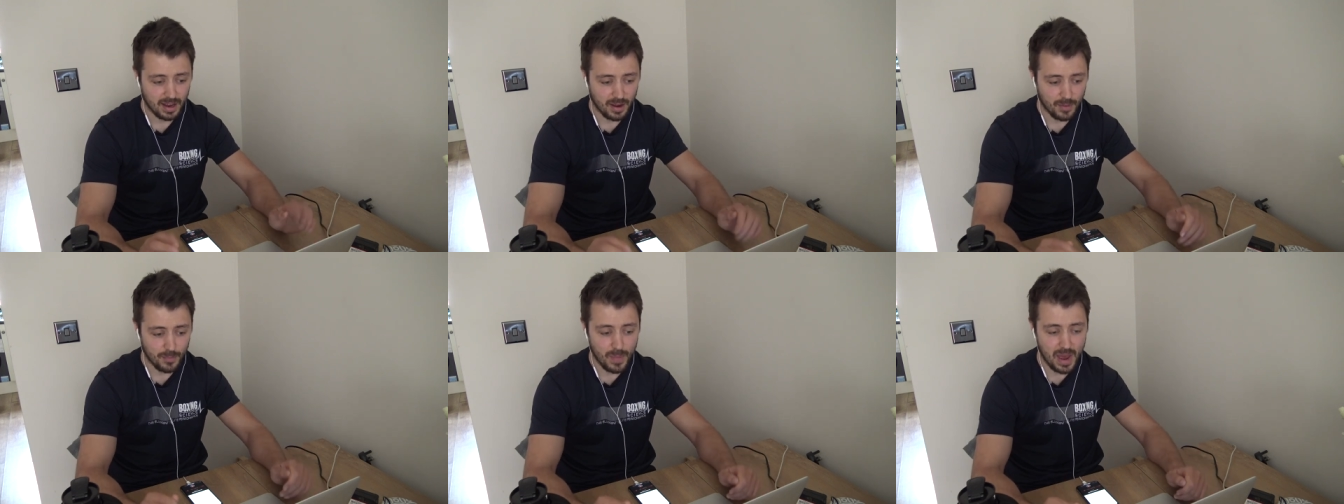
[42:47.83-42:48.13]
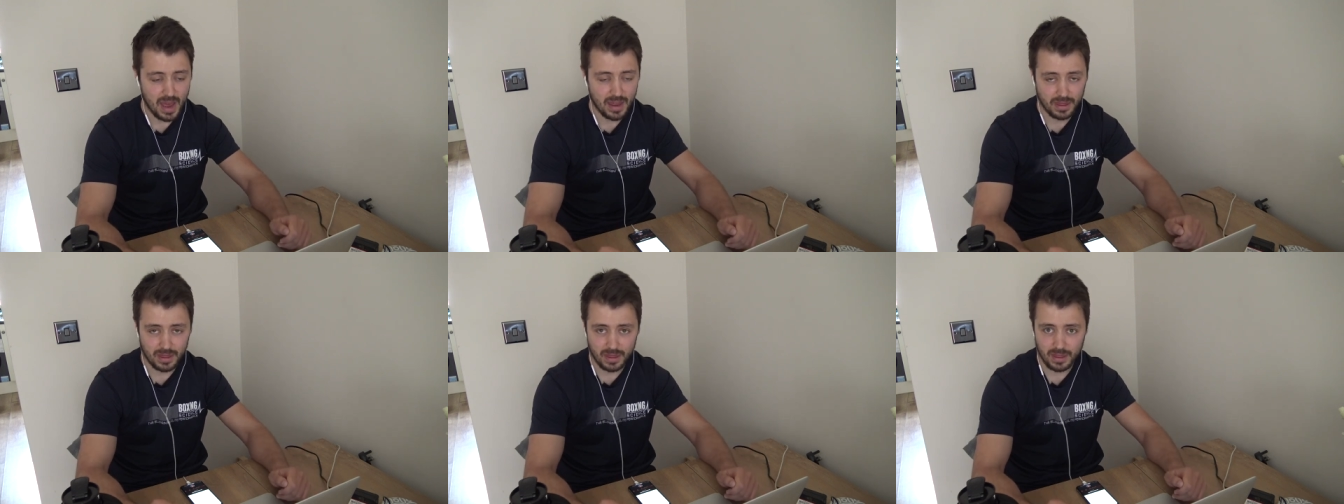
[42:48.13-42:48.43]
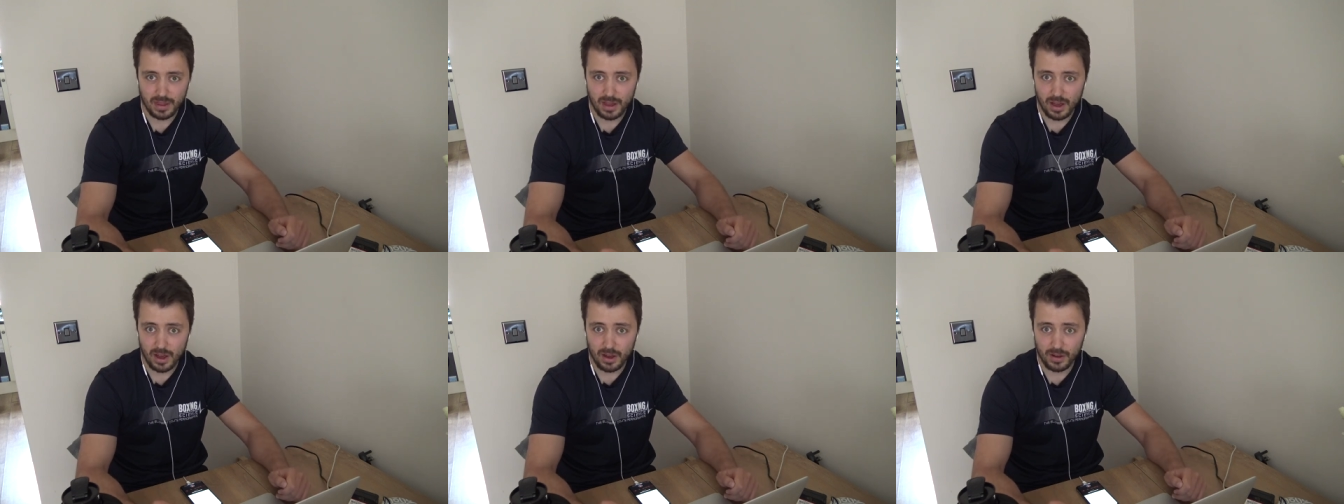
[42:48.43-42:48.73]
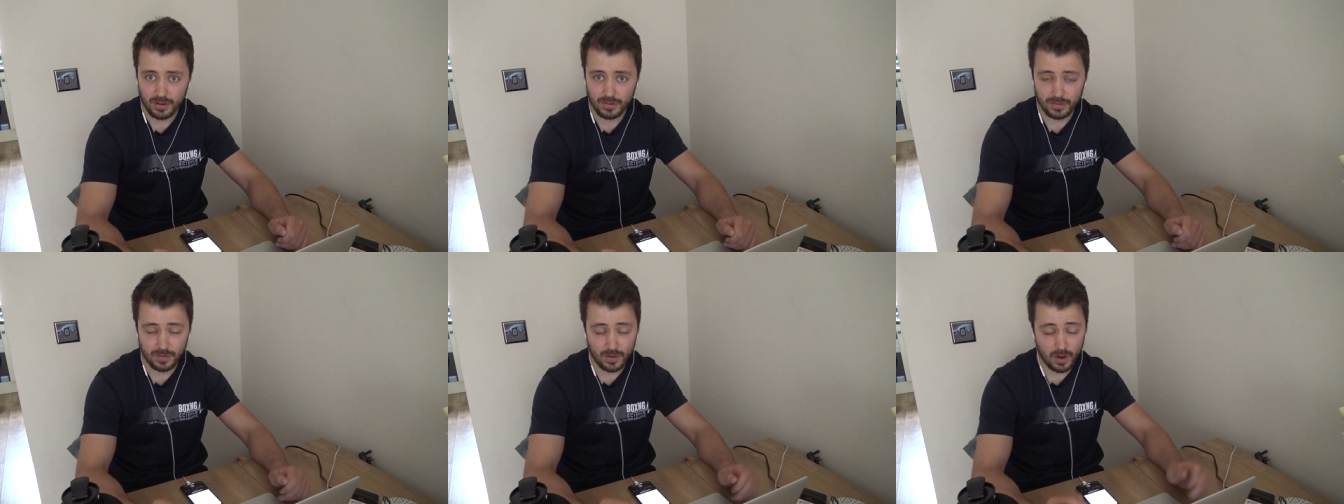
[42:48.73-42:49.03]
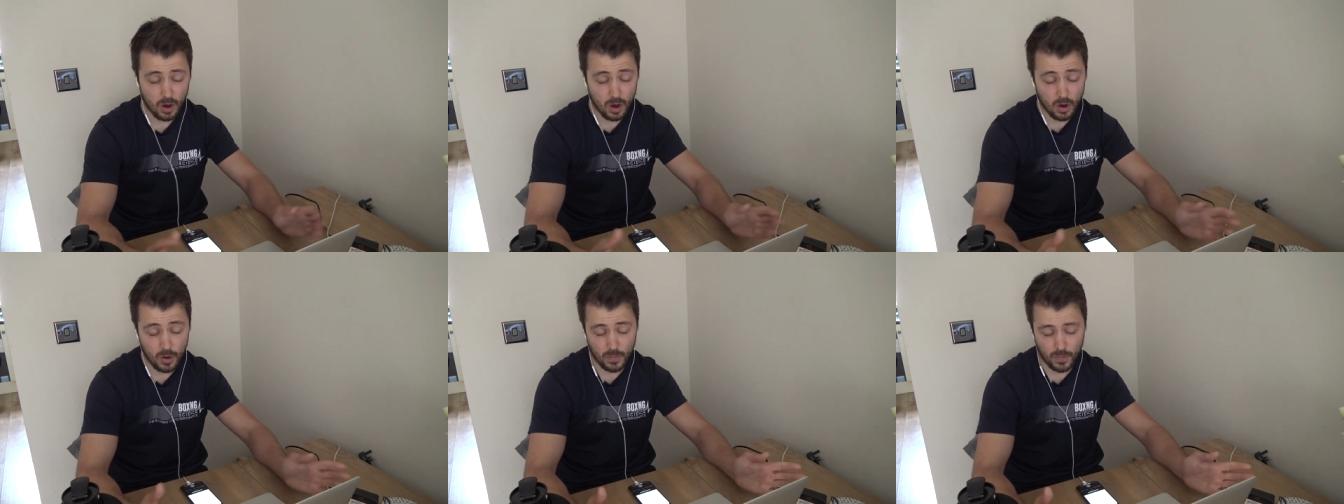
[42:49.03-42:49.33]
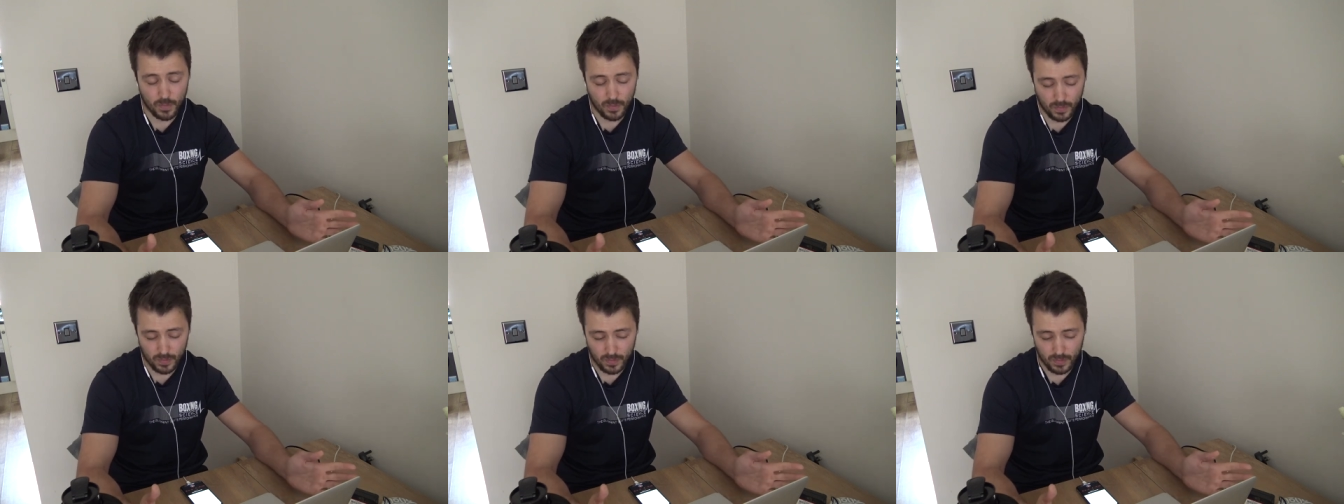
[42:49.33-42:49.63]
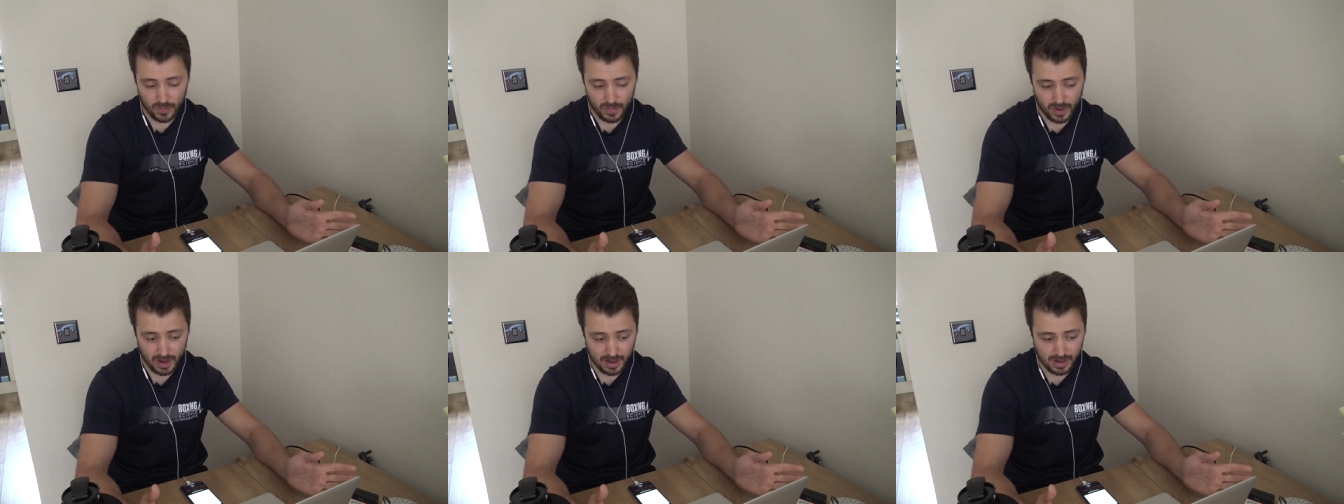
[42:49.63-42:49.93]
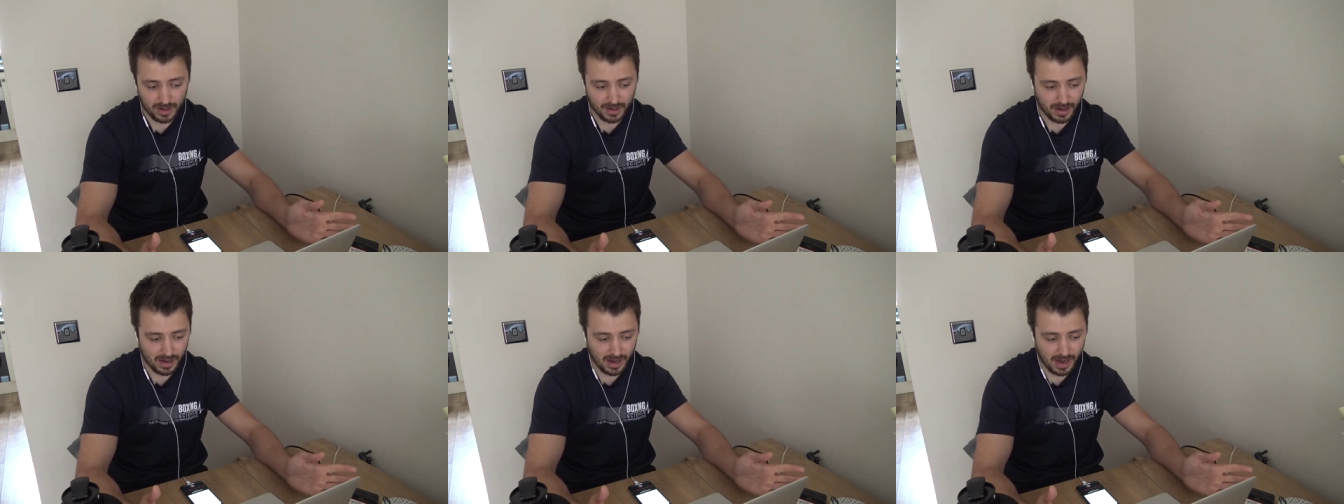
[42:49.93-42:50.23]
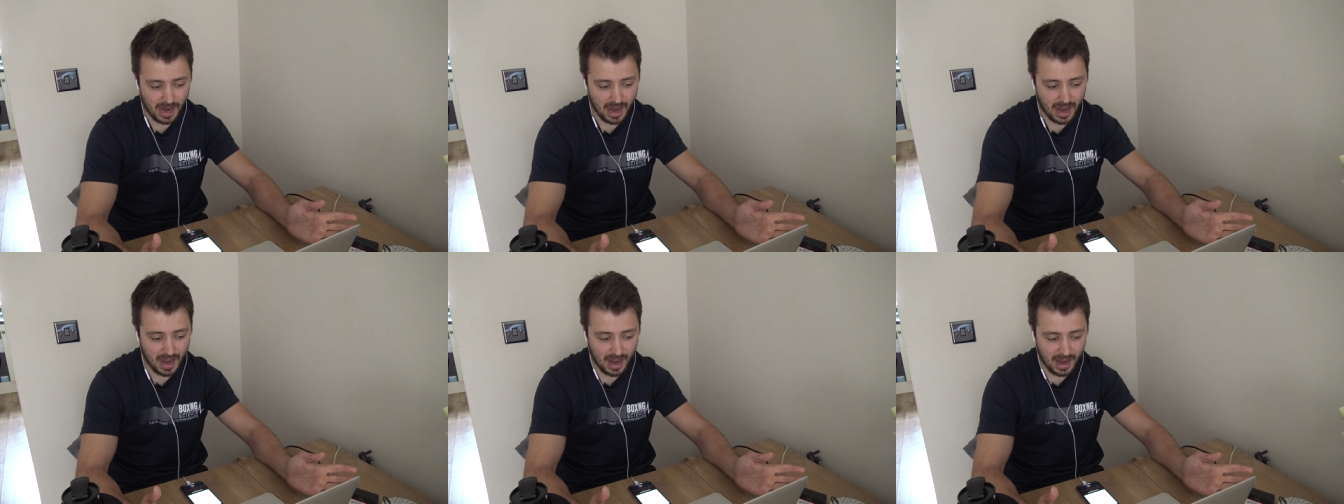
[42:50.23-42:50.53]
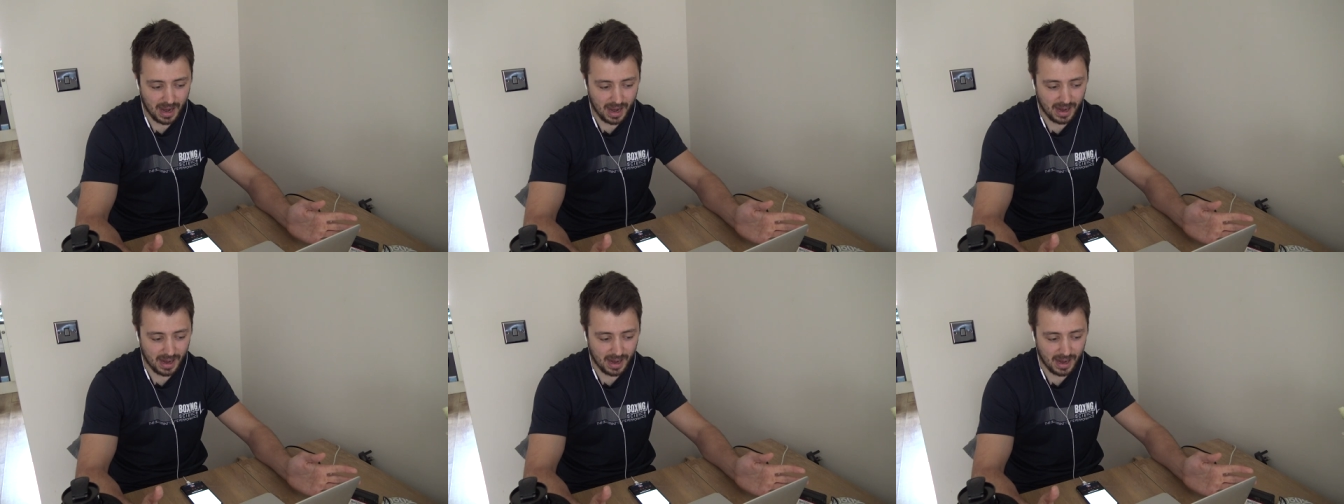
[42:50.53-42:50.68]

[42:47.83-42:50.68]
myth of, or oh, it